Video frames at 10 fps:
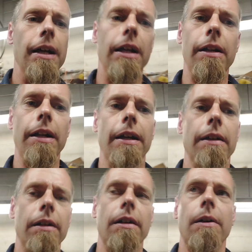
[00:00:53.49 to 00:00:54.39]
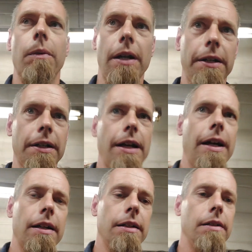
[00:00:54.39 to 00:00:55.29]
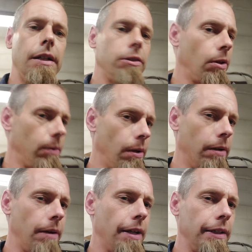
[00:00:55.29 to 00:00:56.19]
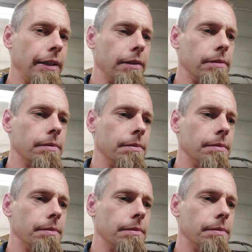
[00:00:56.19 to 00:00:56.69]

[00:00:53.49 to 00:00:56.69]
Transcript: And when I did that, it started running right again.